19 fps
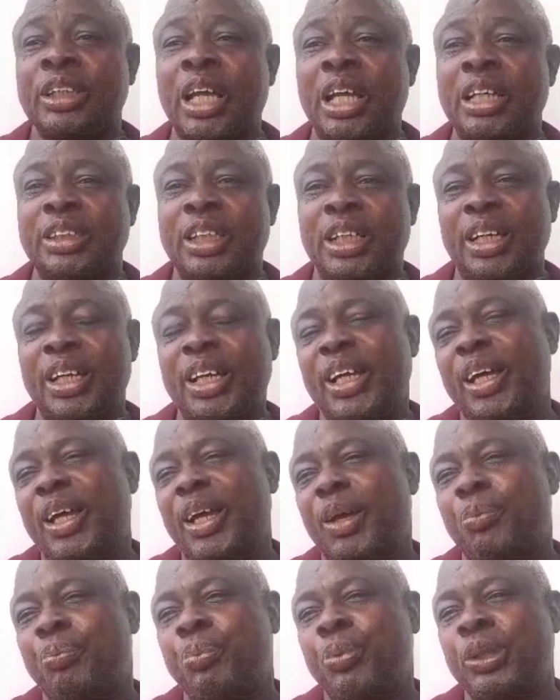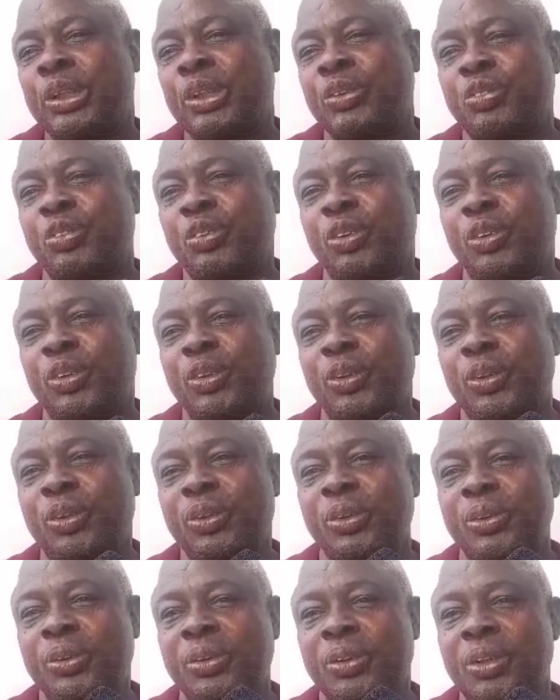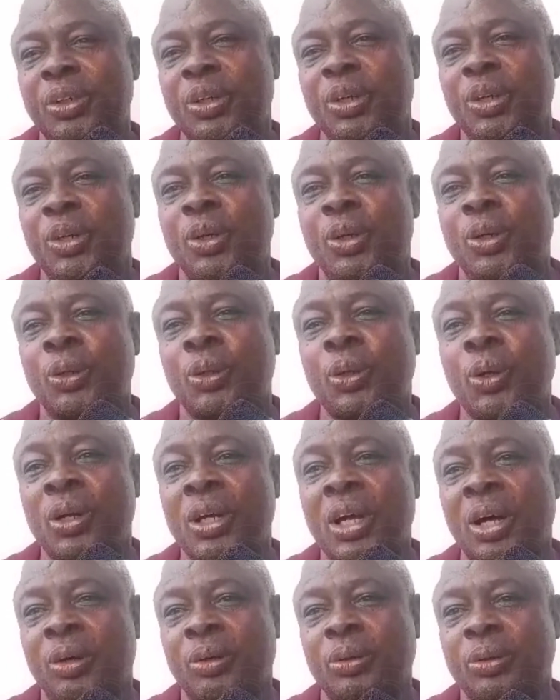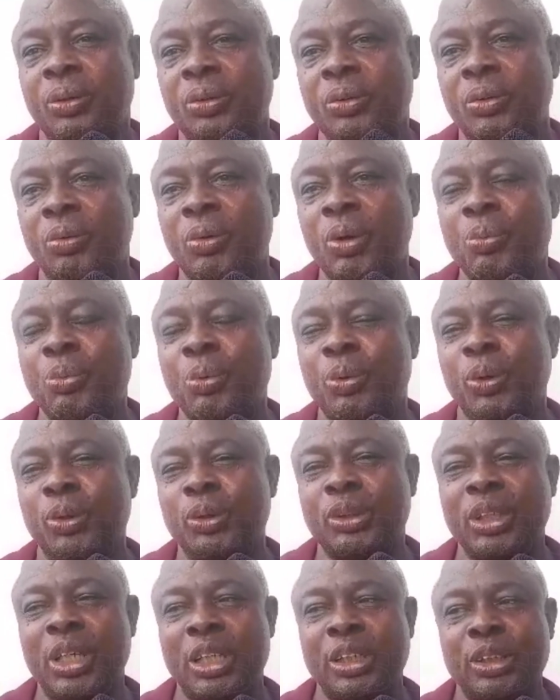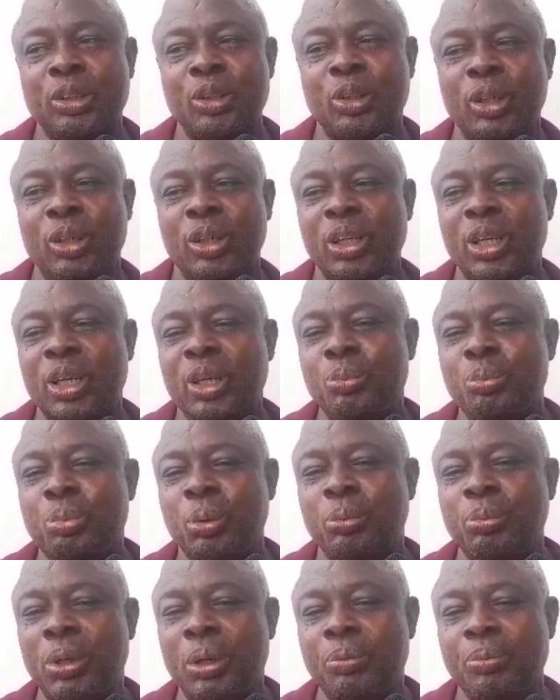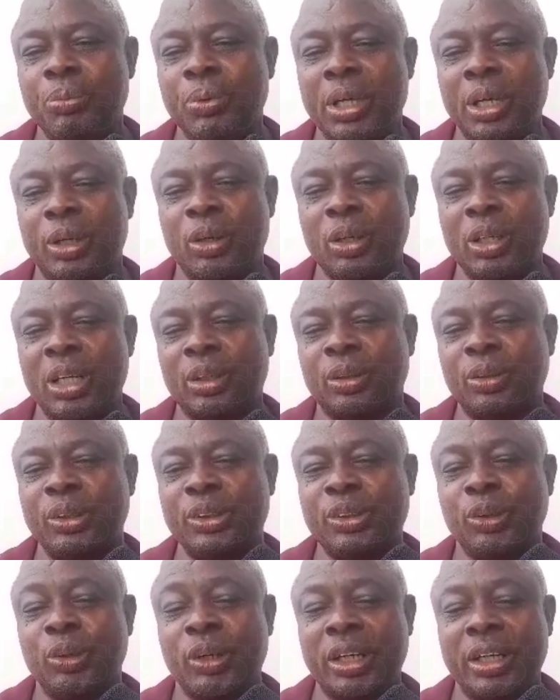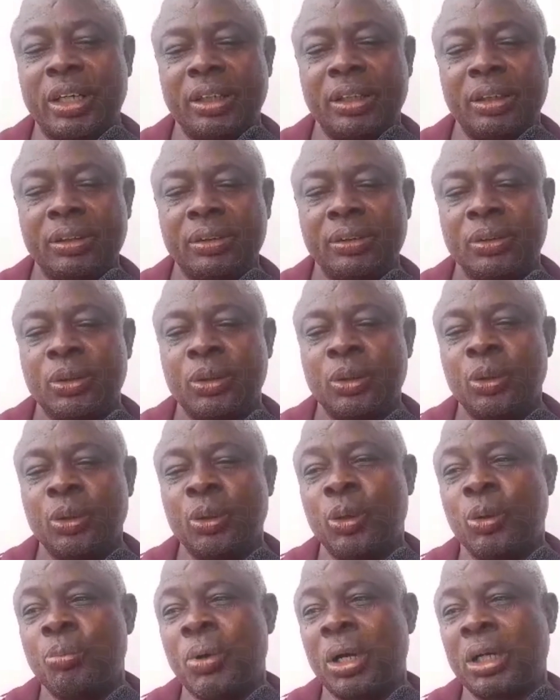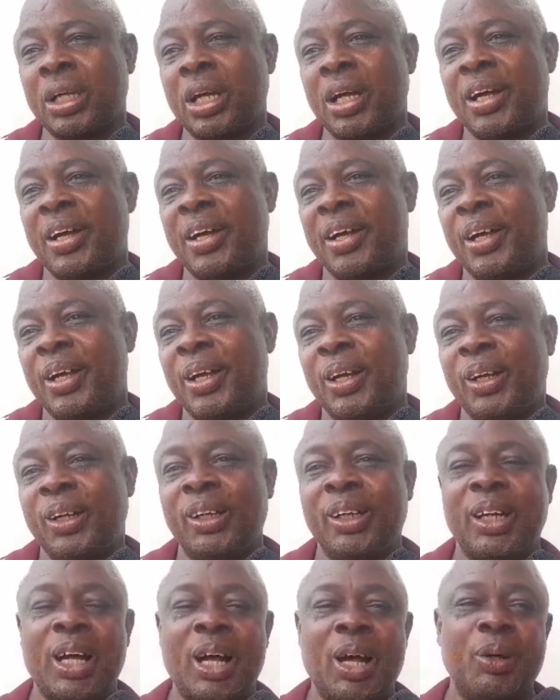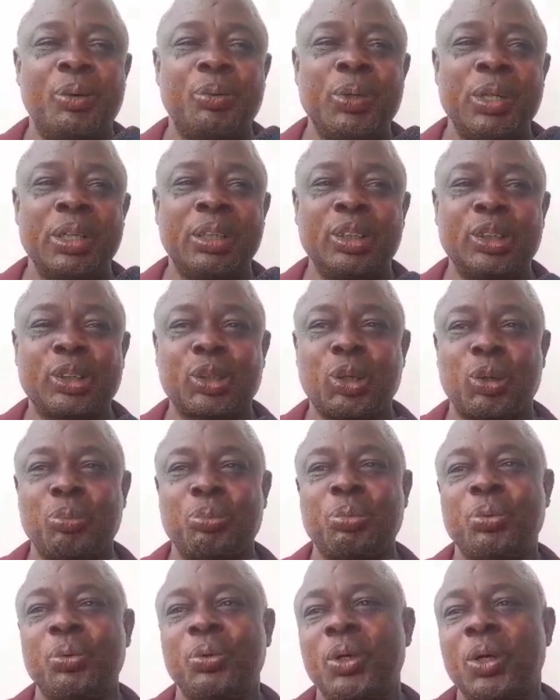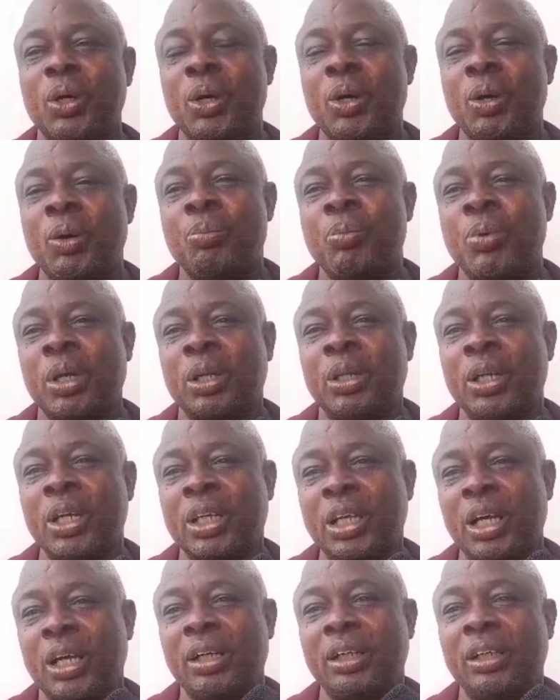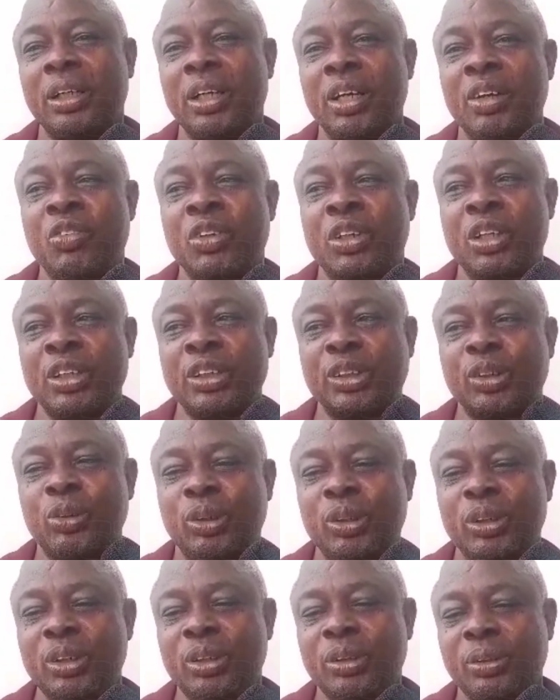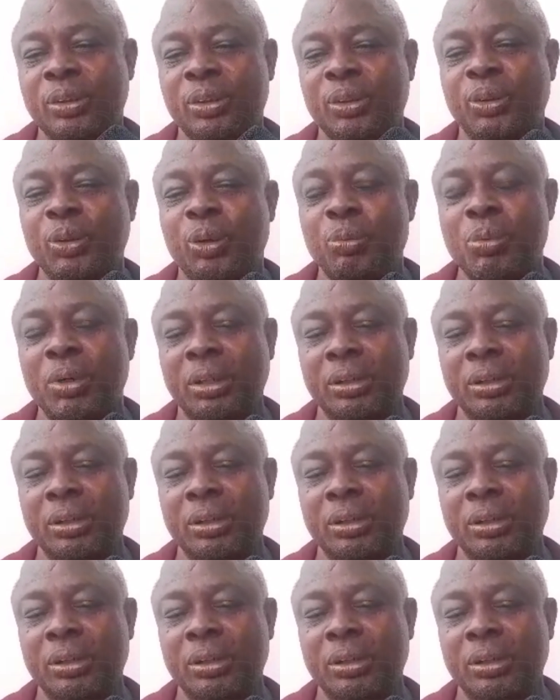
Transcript: a peaceful turnout, well, because there's no any problem. The turnout is okay, no matter how wings stop. But later, everything is going normal.